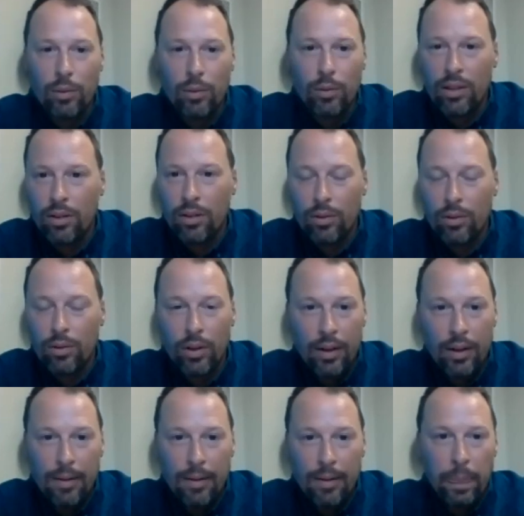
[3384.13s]
So we do, you
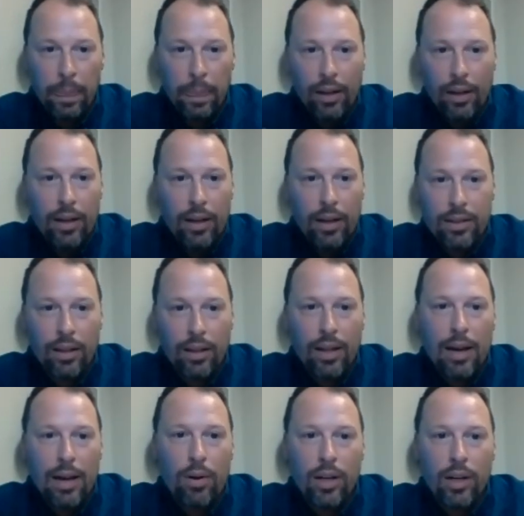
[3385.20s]
know, like I said, the
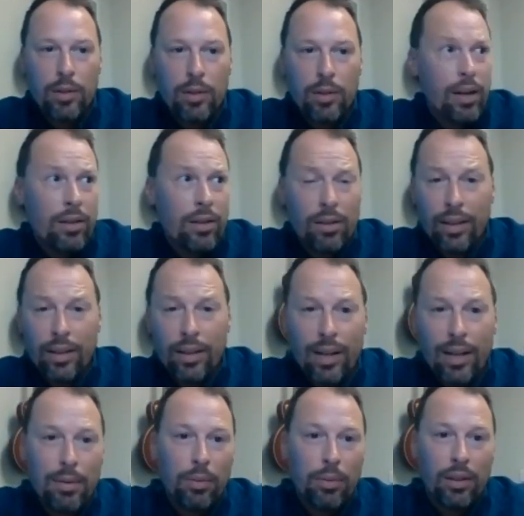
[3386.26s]
client parties, but I also like to
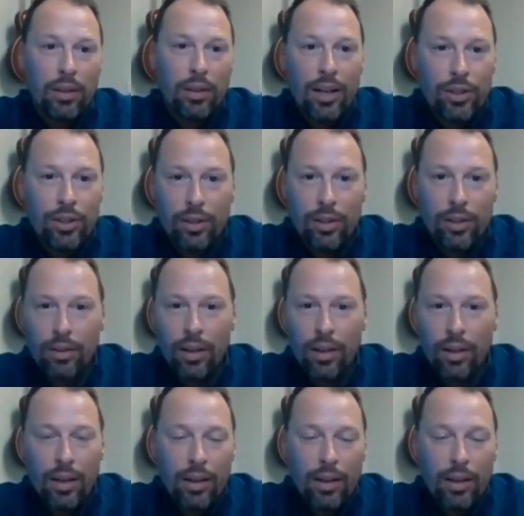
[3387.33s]
take people to lunch or